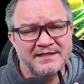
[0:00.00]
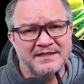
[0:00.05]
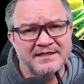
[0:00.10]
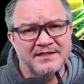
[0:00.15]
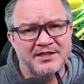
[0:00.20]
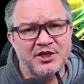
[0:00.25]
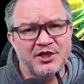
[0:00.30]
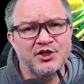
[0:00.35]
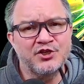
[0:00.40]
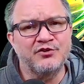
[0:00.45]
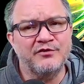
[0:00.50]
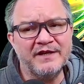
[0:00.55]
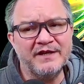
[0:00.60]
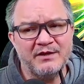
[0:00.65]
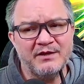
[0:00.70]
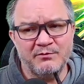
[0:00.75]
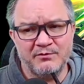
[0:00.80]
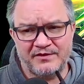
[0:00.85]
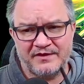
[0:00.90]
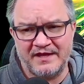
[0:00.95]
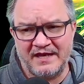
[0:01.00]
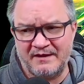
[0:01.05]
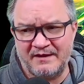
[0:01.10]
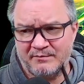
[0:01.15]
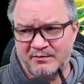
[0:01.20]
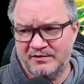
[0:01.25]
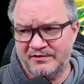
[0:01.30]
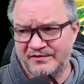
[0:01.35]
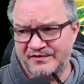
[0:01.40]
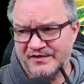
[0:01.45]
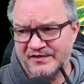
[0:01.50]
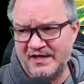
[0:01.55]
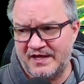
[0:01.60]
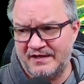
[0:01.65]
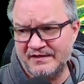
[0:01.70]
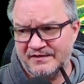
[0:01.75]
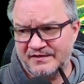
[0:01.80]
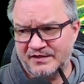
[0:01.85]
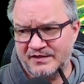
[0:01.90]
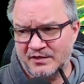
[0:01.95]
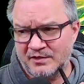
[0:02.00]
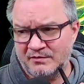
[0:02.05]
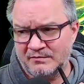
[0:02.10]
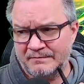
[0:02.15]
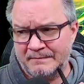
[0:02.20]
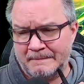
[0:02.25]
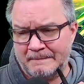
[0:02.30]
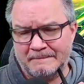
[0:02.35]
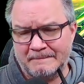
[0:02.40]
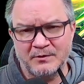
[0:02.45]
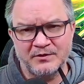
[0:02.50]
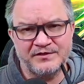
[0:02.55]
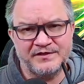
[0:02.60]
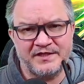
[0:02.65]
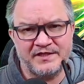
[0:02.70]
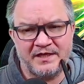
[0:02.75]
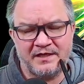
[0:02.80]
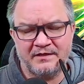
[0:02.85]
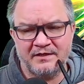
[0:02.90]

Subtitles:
agreeing with that per se. So we'll see.